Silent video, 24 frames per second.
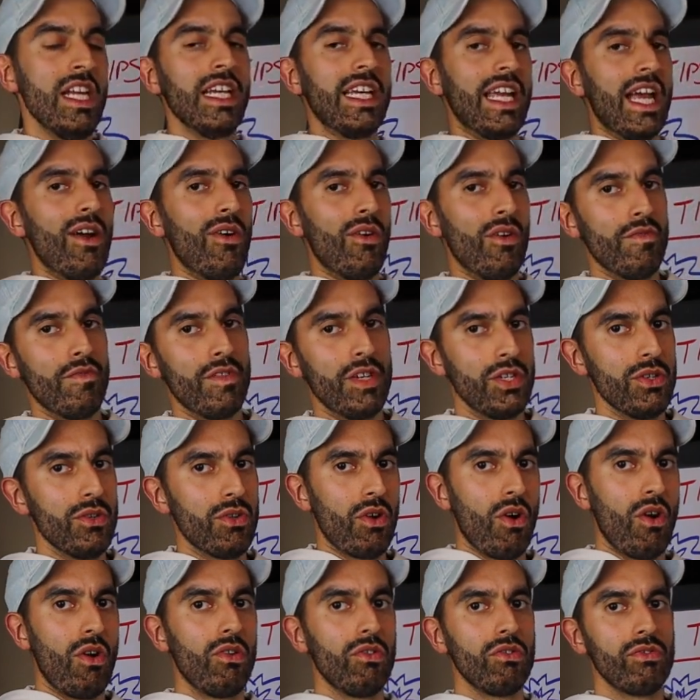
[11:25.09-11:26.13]
get on video
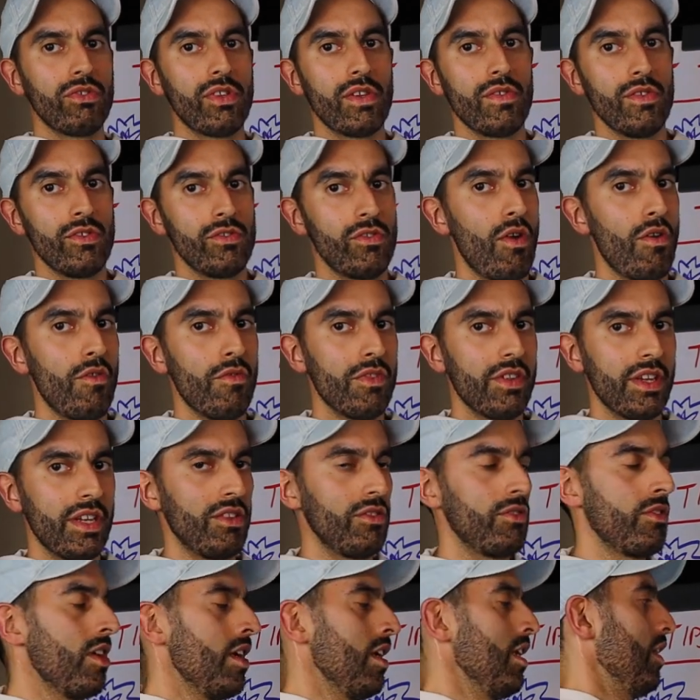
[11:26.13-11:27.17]
calls to resolve
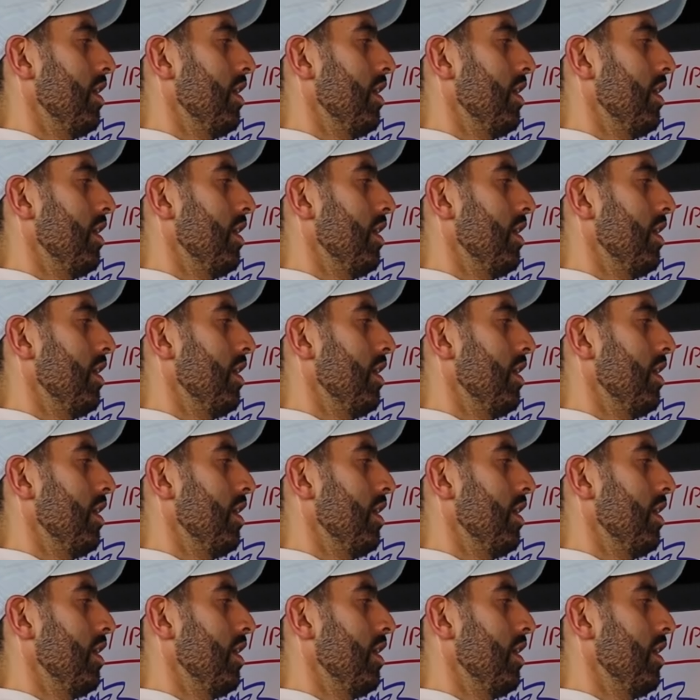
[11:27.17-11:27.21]
things.